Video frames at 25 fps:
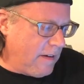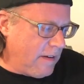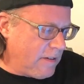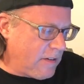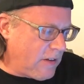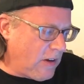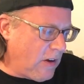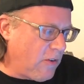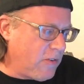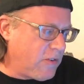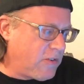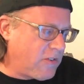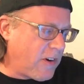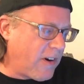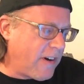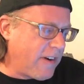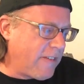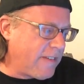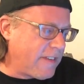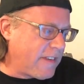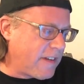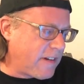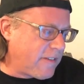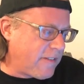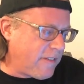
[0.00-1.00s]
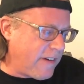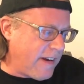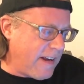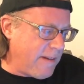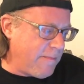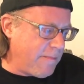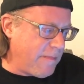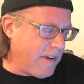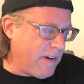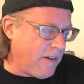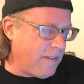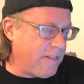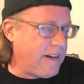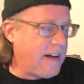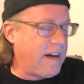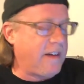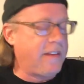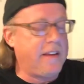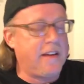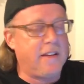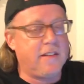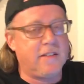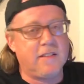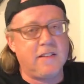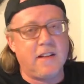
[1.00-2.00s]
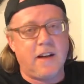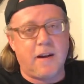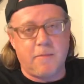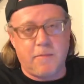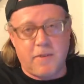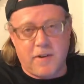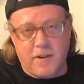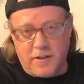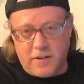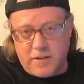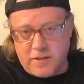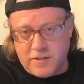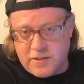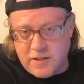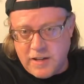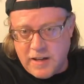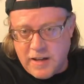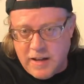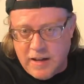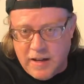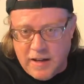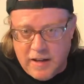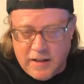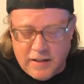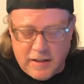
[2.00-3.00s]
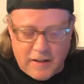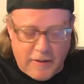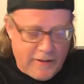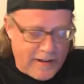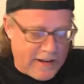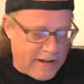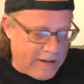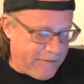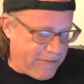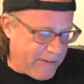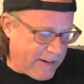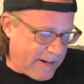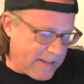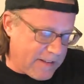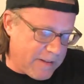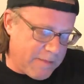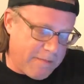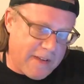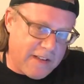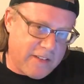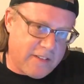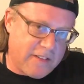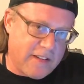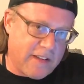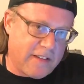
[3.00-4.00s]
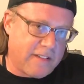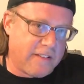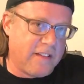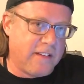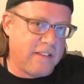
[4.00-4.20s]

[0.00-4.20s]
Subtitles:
So starting with the grain bill. Now these numbers, I forgot to mention this.